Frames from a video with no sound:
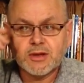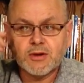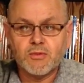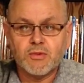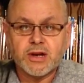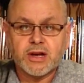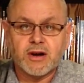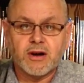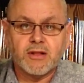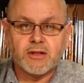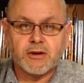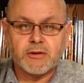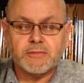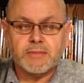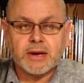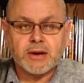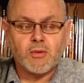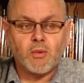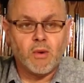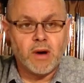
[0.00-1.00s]
We call her
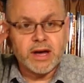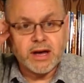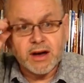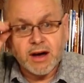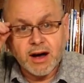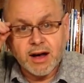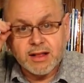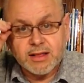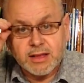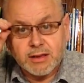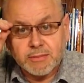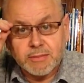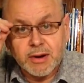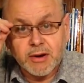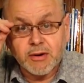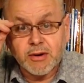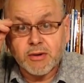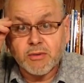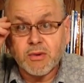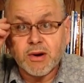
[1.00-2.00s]
big white collie
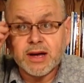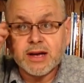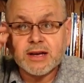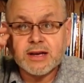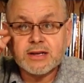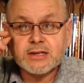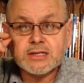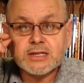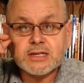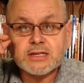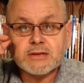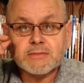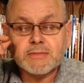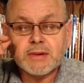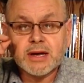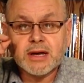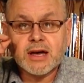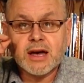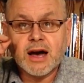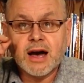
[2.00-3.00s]
Barry White because he's a
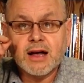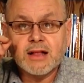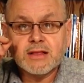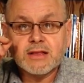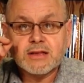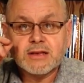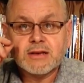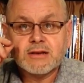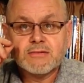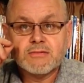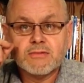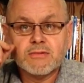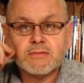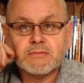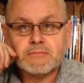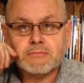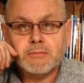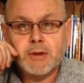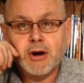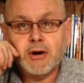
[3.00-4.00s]
big collie.
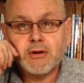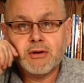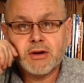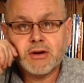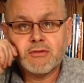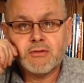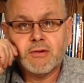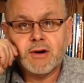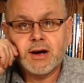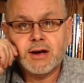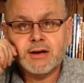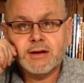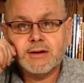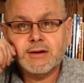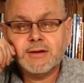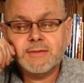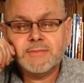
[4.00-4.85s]
Barry White.